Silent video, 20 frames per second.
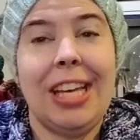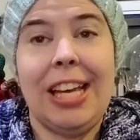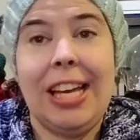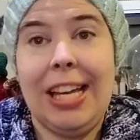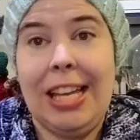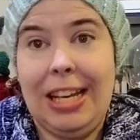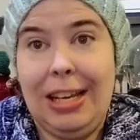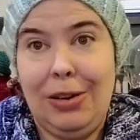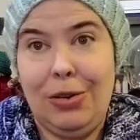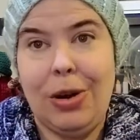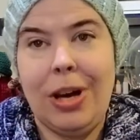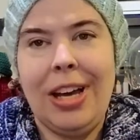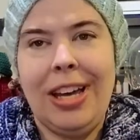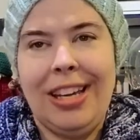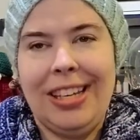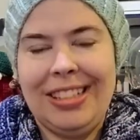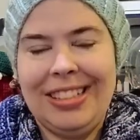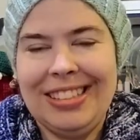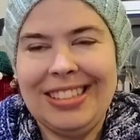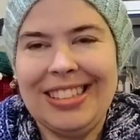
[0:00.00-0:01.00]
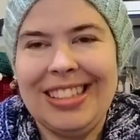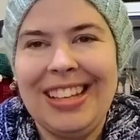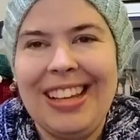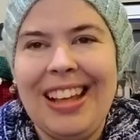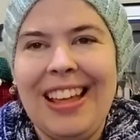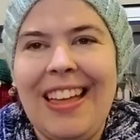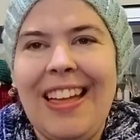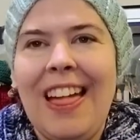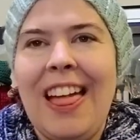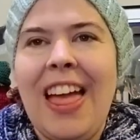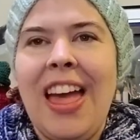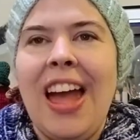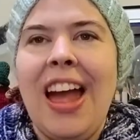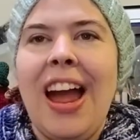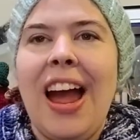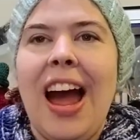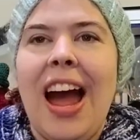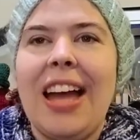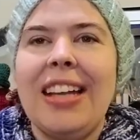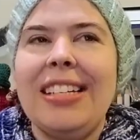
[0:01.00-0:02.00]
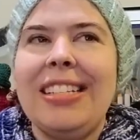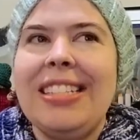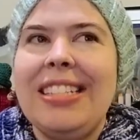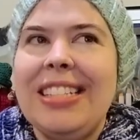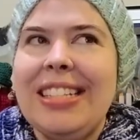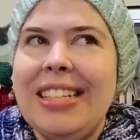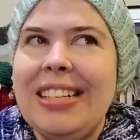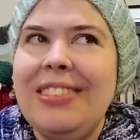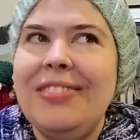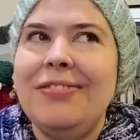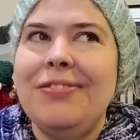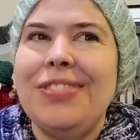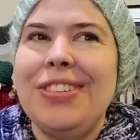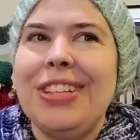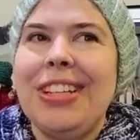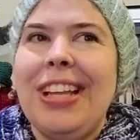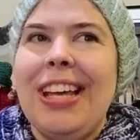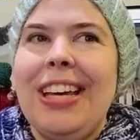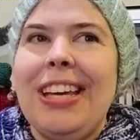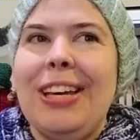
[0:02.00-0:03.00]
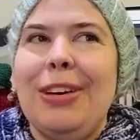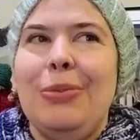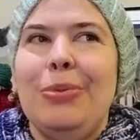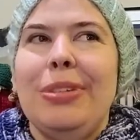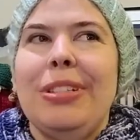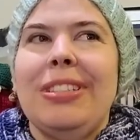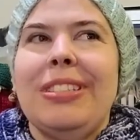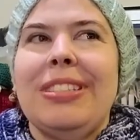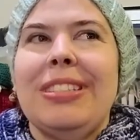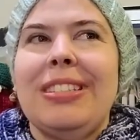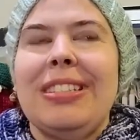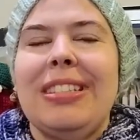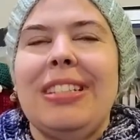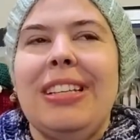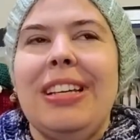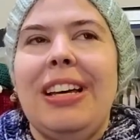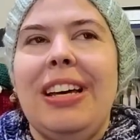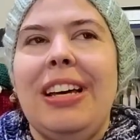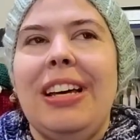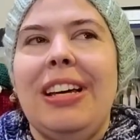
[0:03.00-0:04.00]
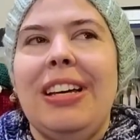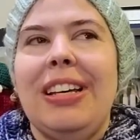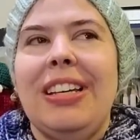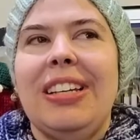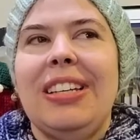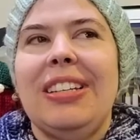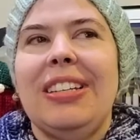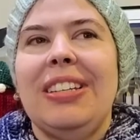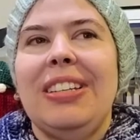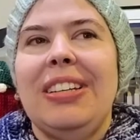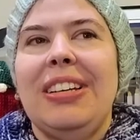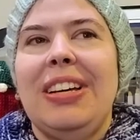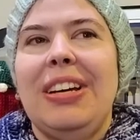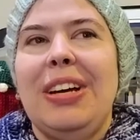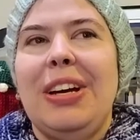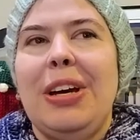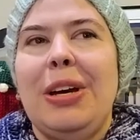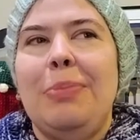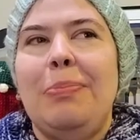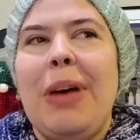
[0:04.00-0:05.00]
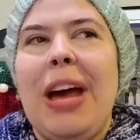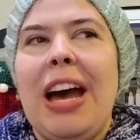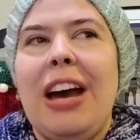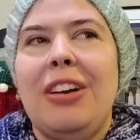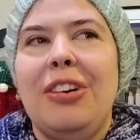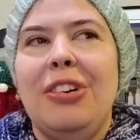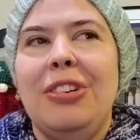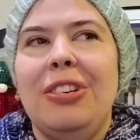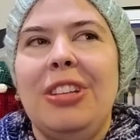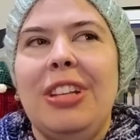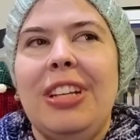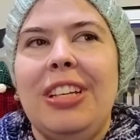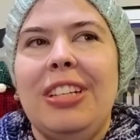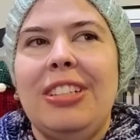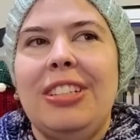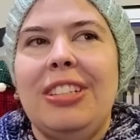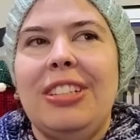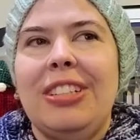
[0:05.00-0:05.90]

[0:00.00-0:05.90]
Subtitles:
Anyways, I didn't feel like it was a pattern that